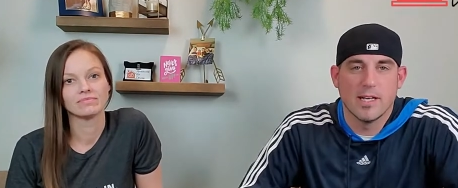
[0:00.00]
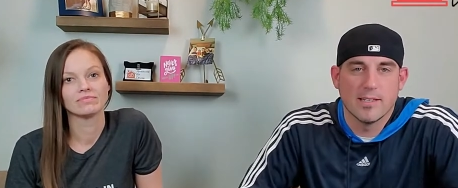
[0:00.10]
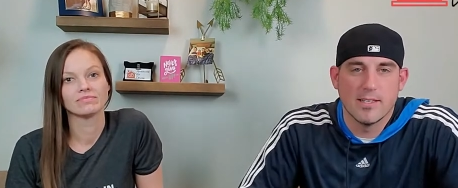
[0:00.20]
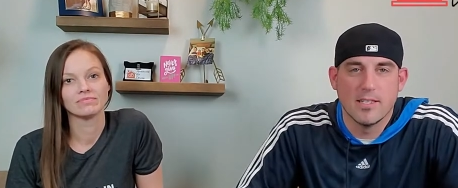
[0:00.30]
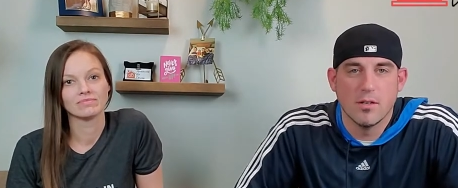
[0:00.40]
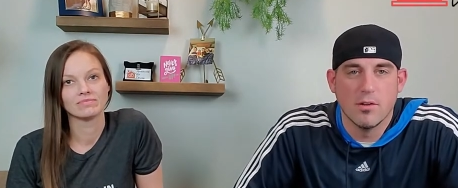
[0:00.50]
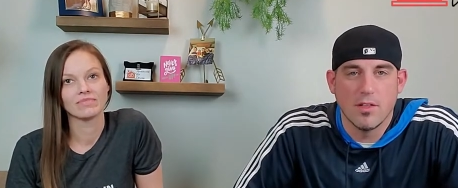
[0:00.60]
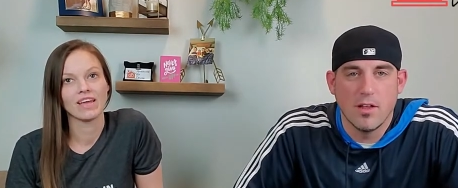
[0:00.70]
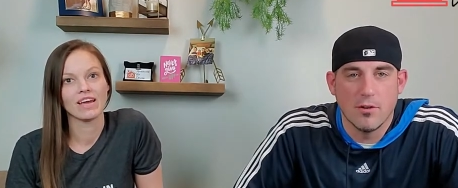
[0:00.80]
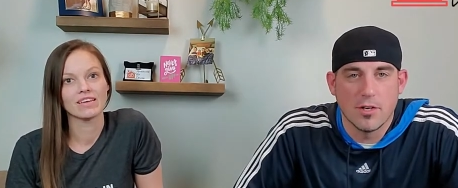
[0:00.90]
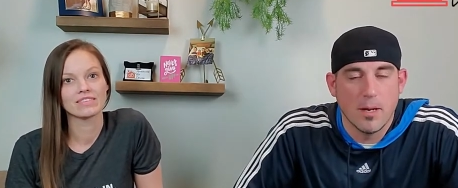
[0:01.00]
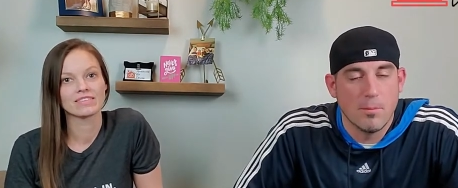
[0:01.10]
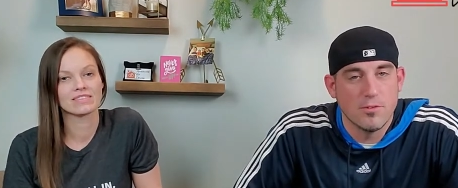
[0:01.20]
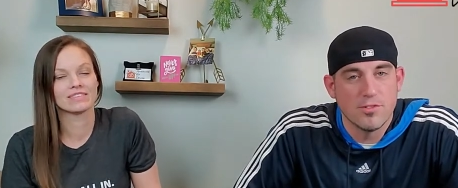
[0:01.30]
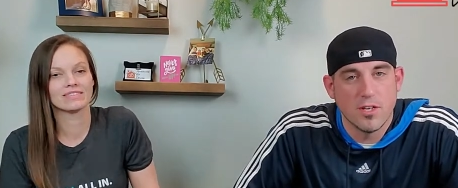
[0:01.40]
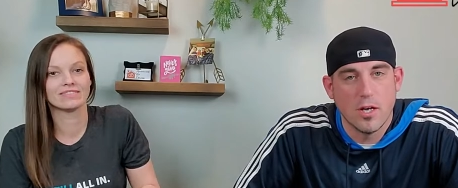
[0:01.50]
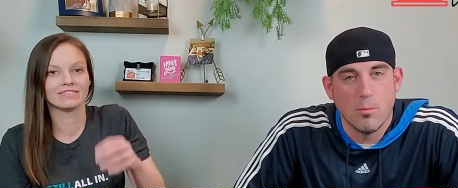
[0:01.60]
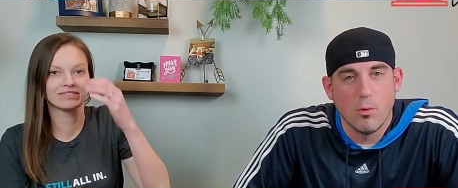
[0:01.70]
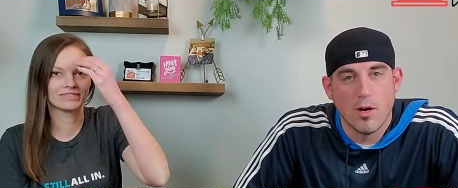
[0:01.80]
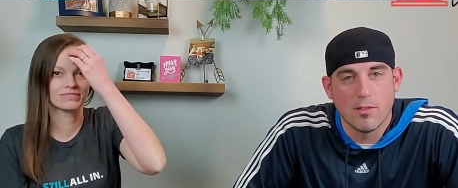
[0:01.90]
Speaker 1: get to deal with yes. other couples and
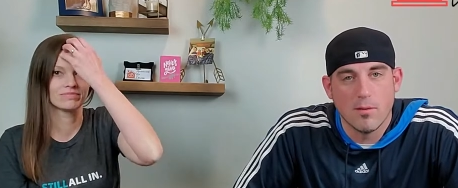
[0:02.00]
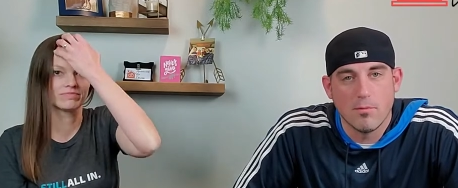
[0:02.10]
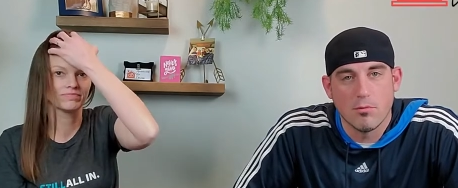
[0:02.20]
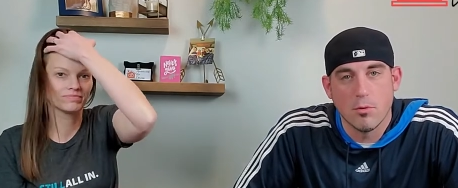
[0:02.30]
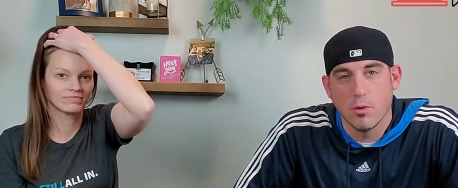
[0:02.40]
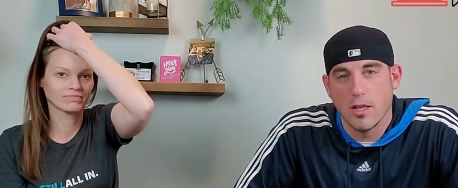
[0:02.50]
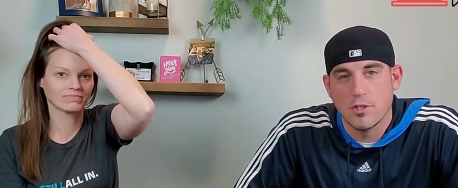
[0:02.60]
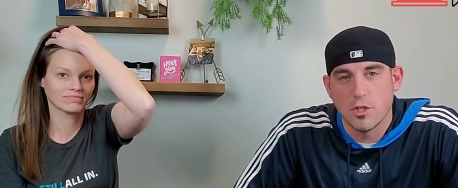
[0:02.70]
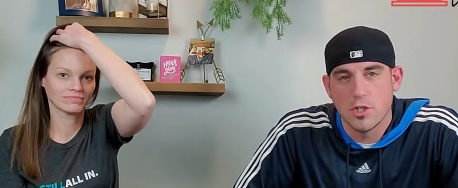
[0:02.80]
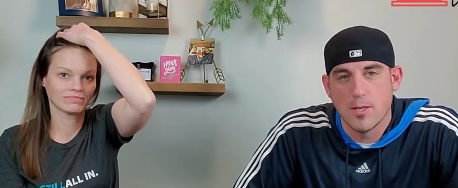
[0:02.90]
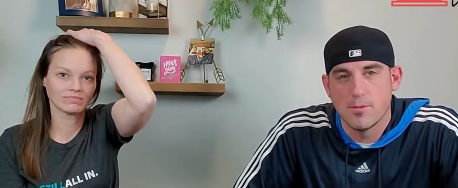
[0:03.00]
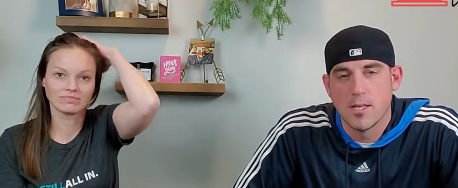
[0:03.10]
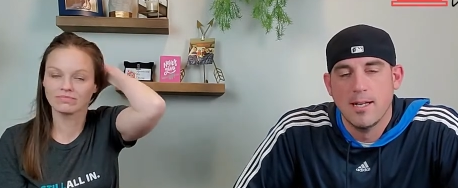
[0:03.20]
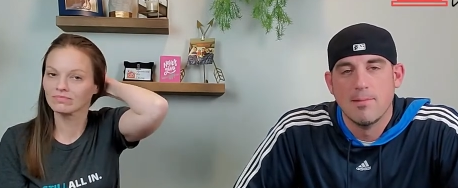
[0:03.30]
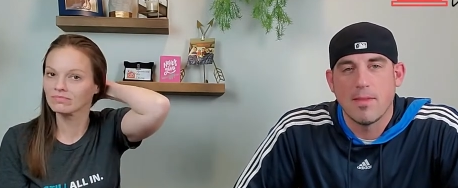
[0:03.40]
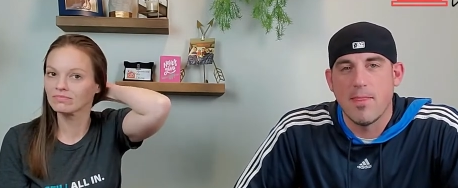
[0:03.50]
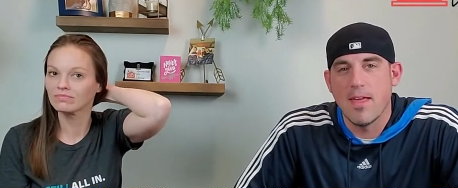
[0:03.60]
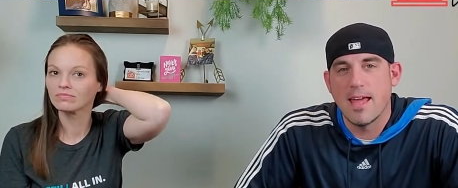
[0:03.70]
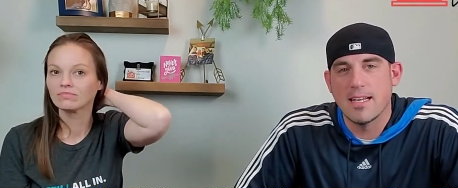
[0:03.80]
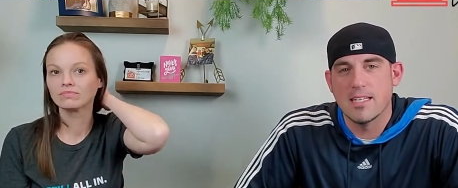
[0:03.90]
help walk them through relationships, and
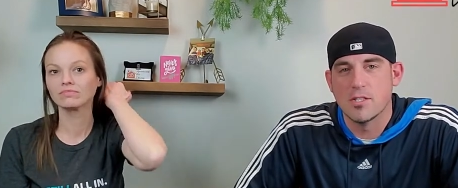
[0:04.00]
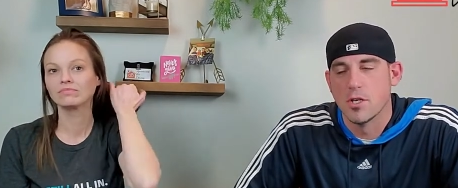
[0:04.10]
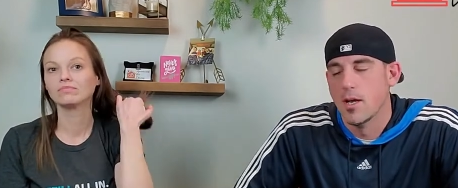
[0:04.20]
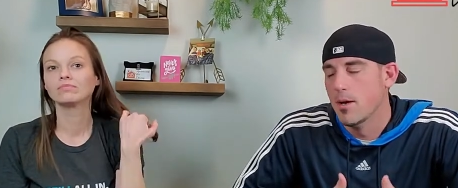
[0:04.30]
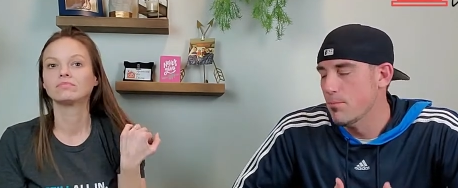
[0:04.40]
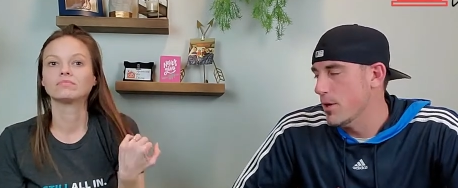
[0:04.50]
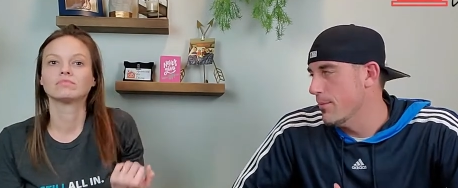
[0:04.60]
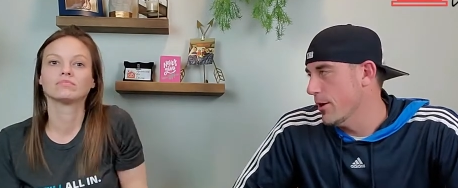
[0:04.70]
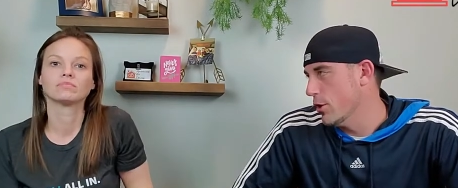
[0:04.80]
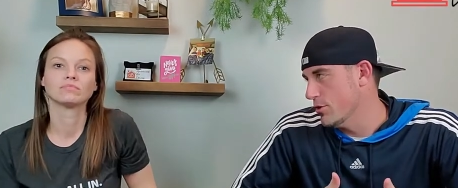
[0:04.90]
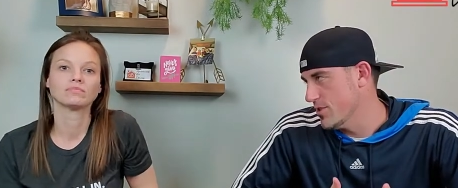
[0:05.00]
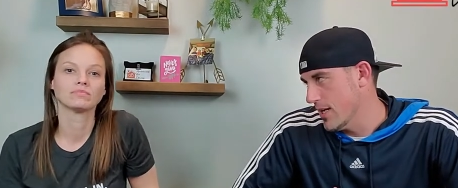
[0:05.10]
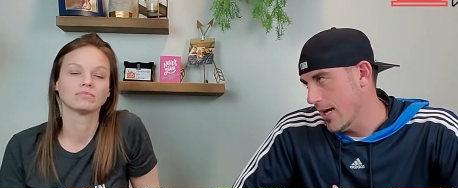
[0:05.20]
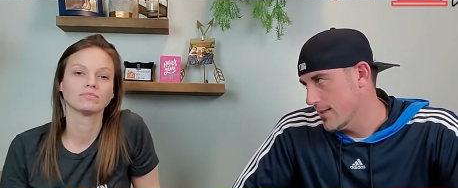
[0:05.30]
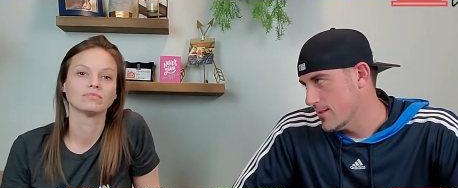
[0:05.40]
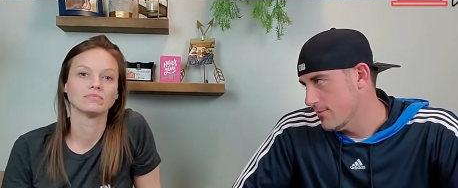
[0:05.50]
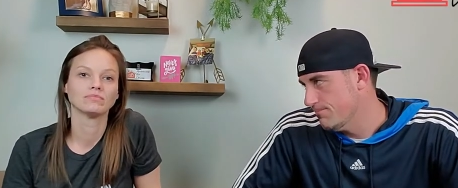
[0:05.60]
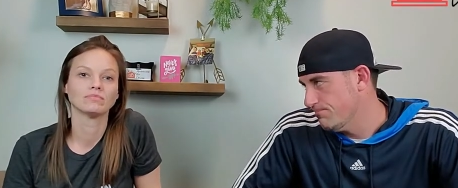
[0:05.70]
that is premarital sex.